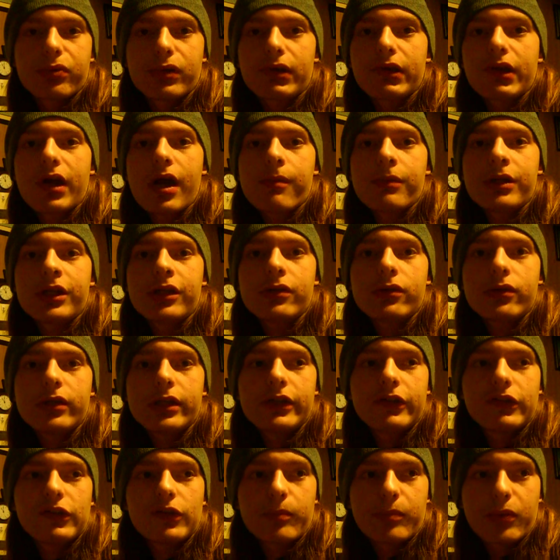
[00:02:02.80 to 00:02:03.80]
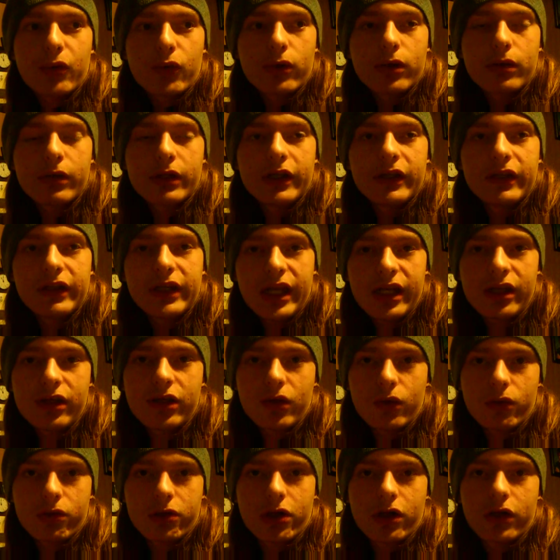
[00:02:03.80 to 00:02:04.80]
predominantly support
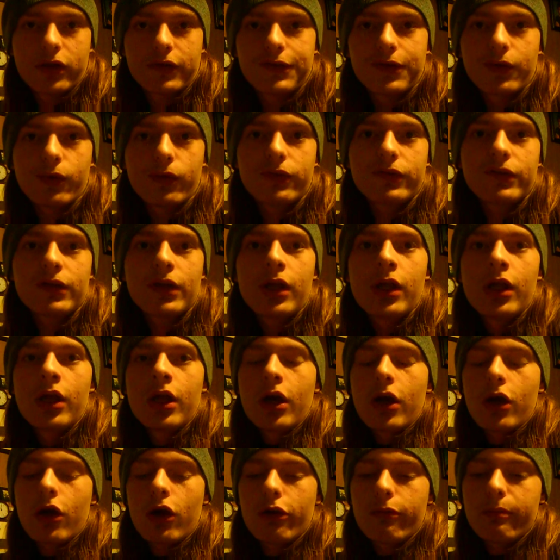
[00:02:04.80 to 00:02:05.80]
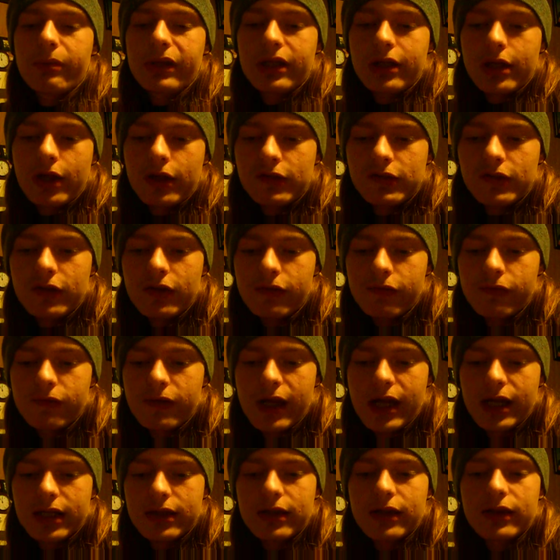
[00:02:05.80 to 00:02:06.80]
Nintendo consoles, are because of the
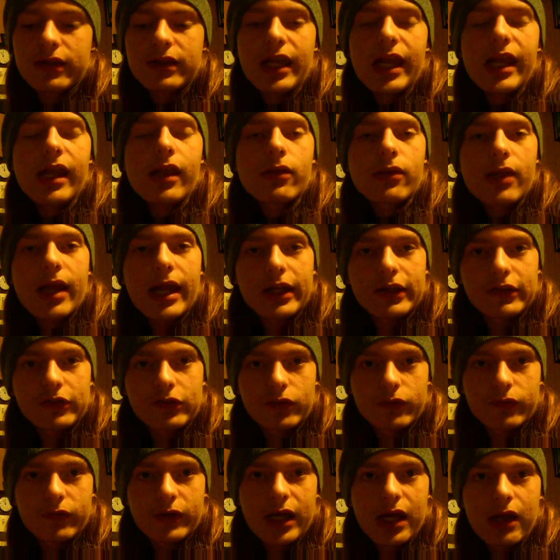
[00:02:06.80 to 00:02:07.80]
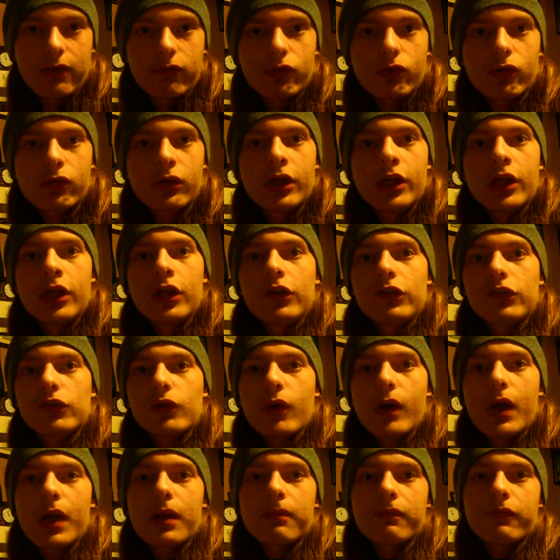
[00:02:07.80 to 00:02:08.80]
fact that they like survival, so
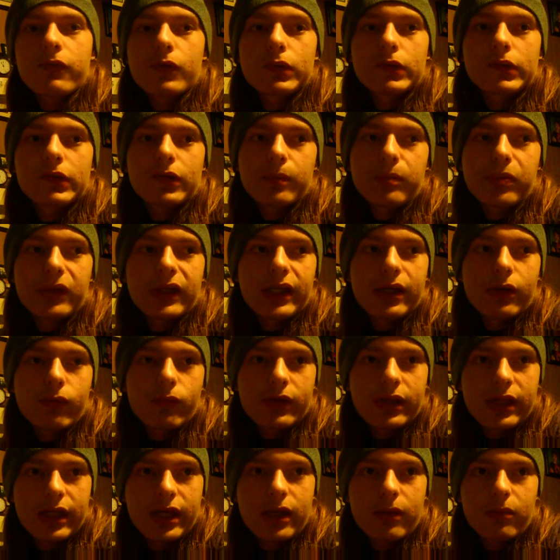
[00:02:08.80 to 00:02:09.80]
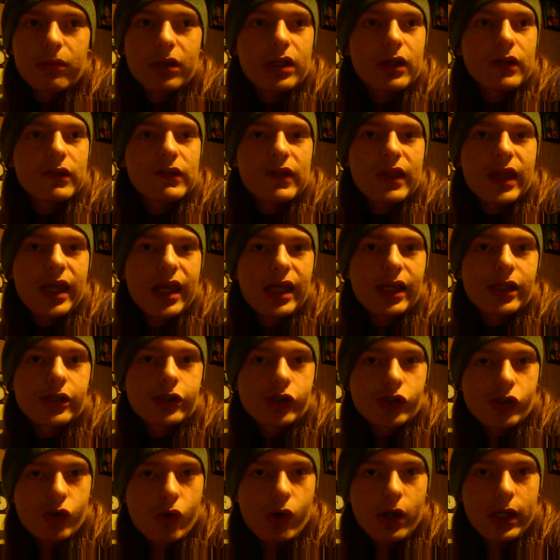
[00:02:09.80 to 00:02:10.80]
I'm forced to play it with them because they
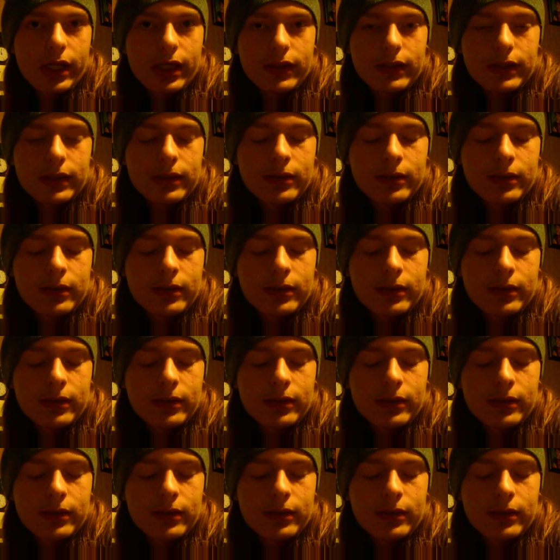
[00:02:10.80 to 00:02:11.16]
enjoy it.